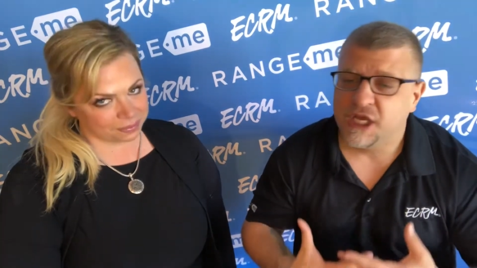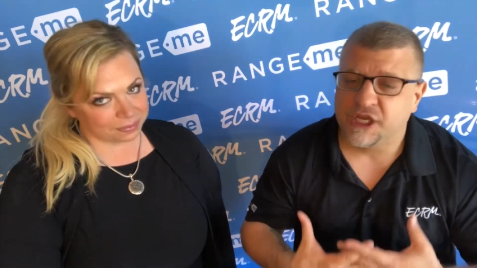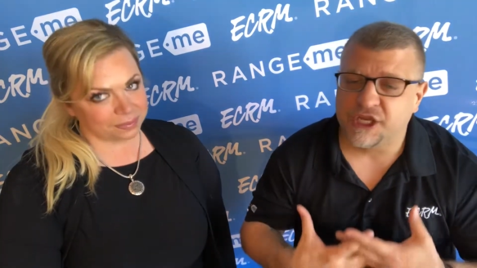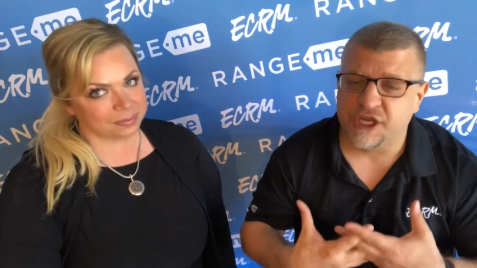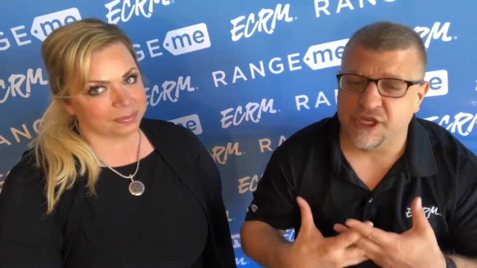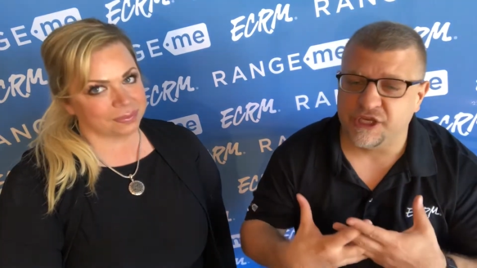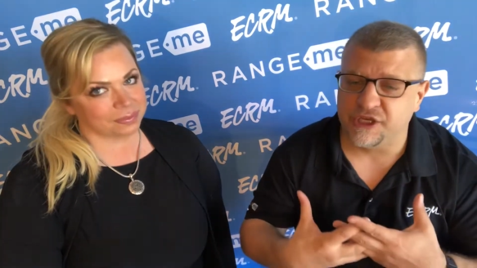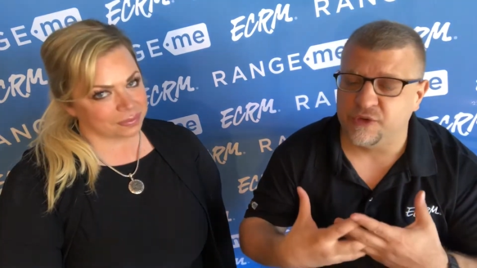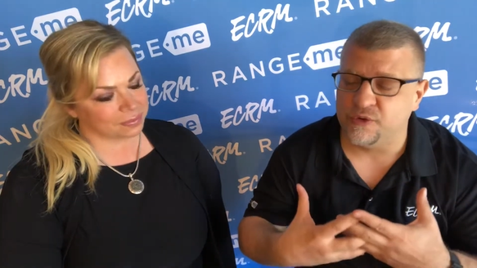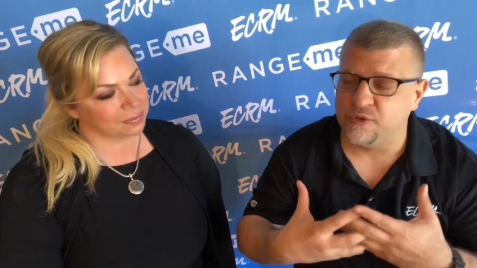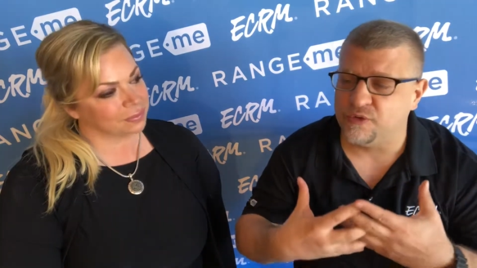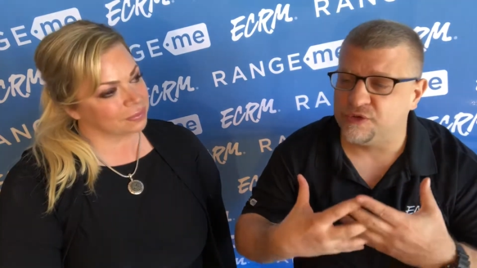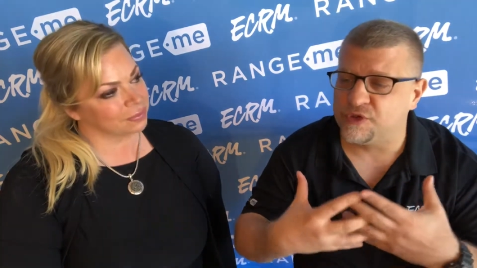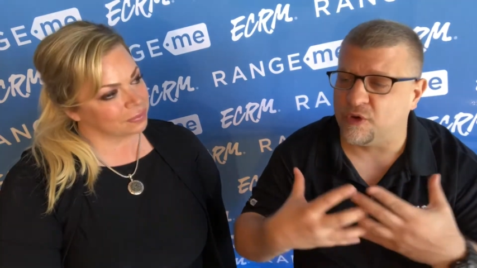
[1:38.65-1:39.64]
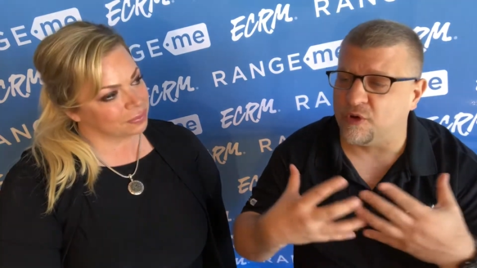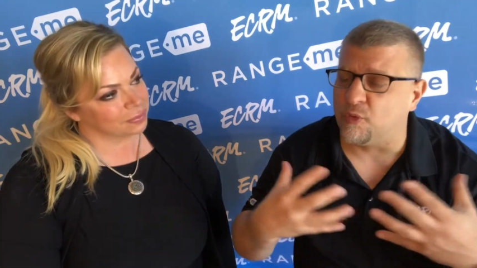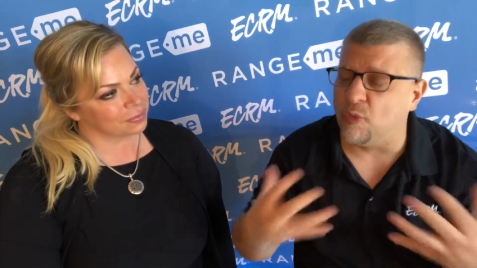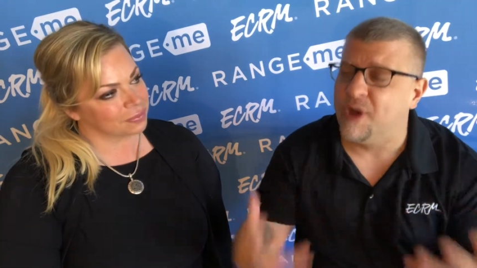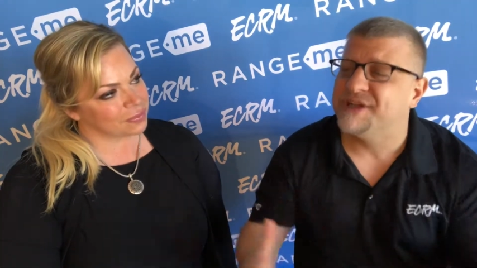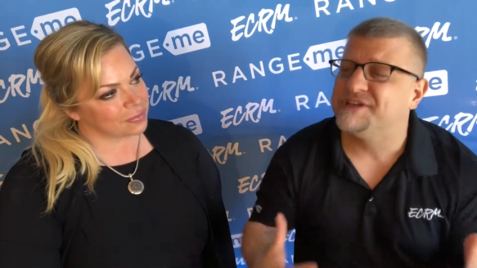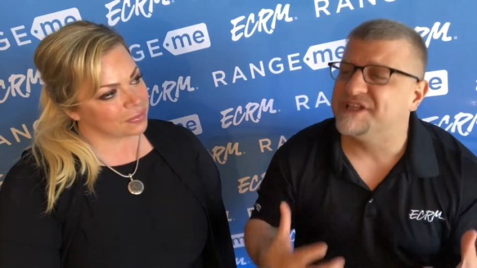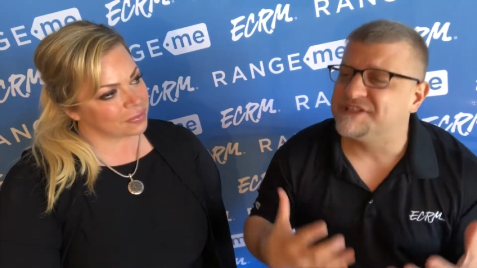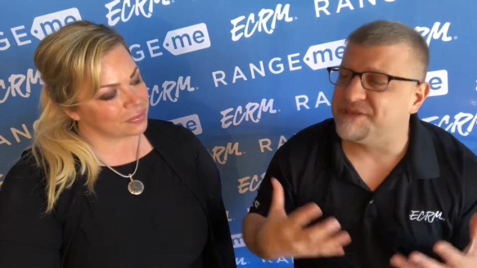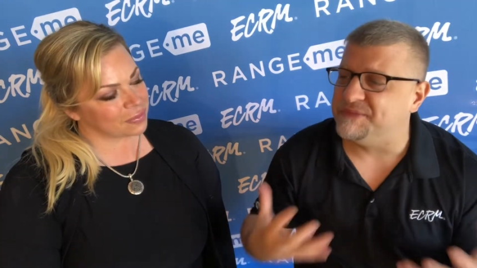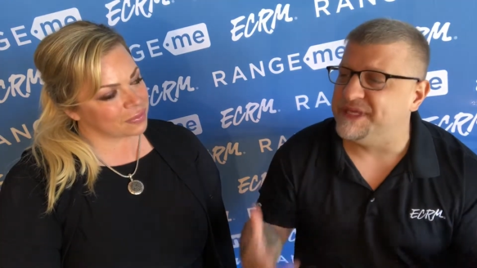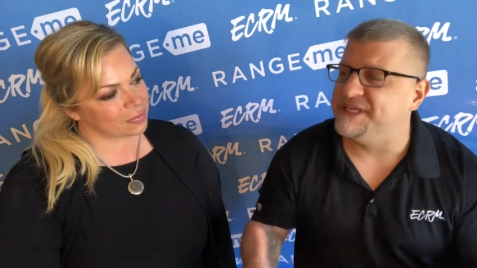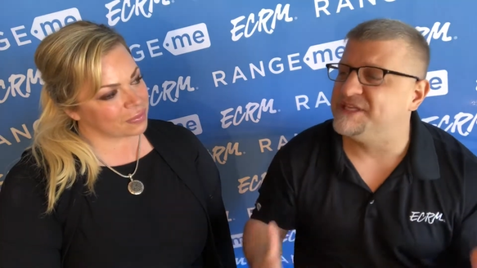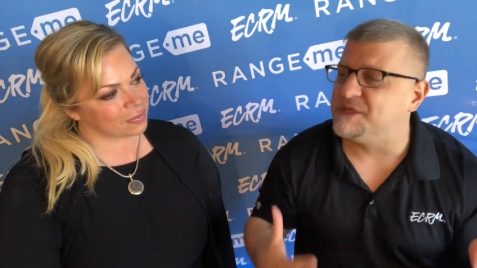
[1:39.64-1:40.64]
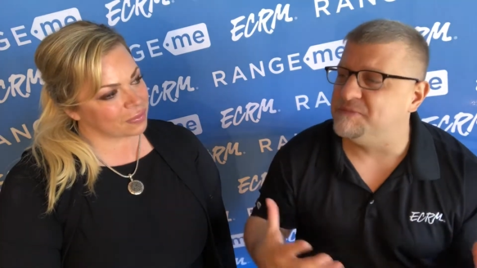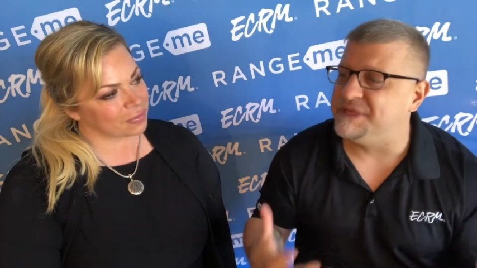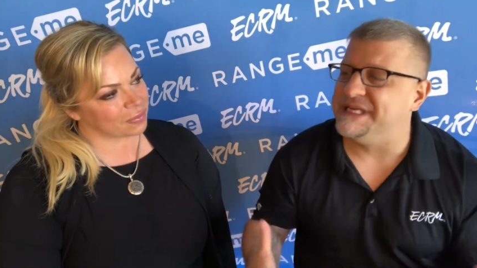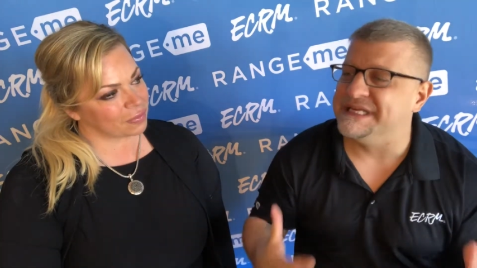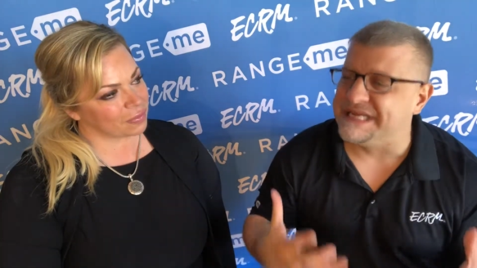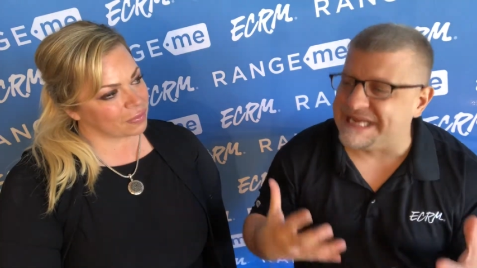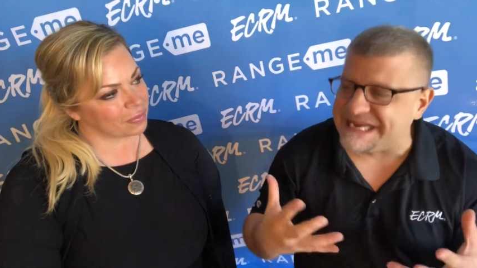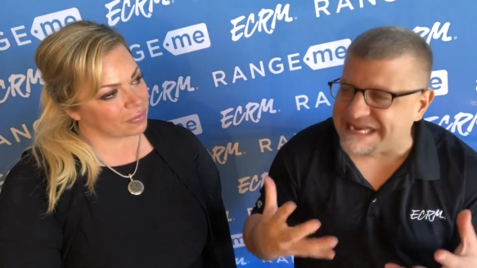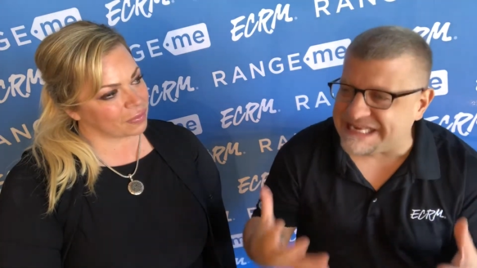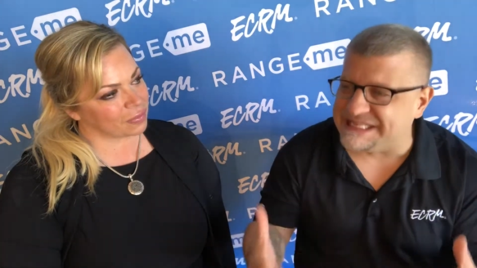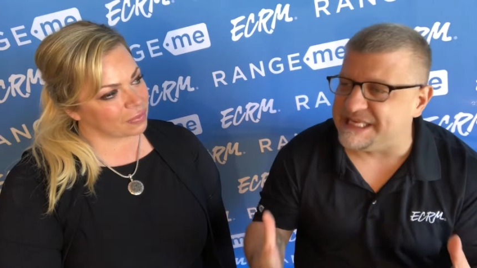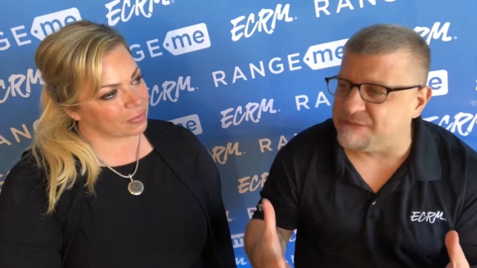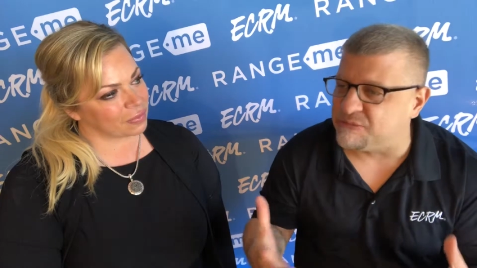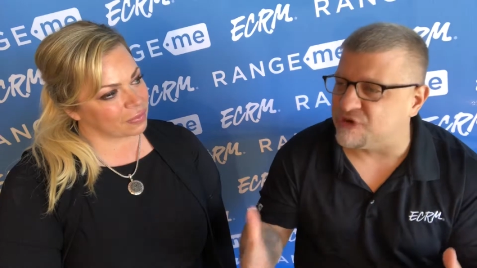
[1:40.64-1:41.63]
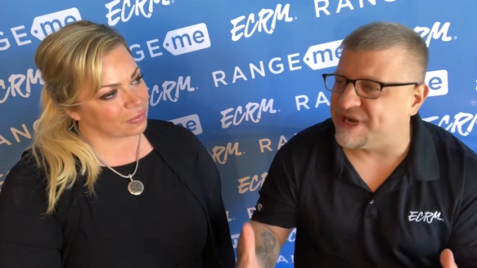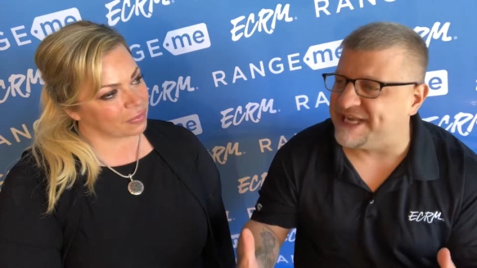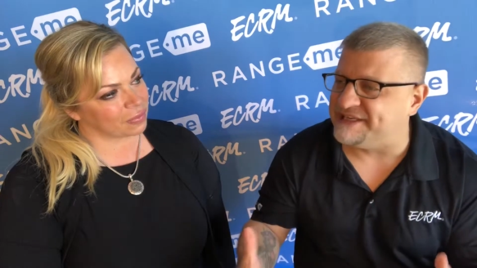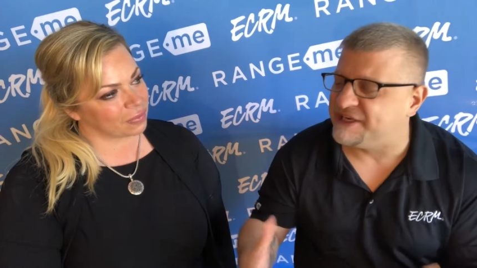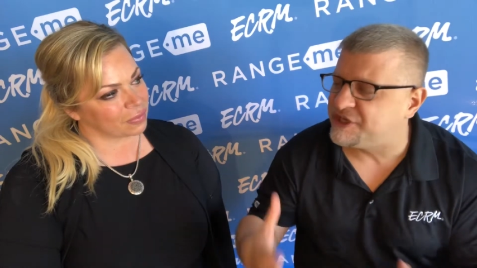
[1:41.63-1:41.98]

Speaker 1: could you talk? What does it mean to be an indie brand?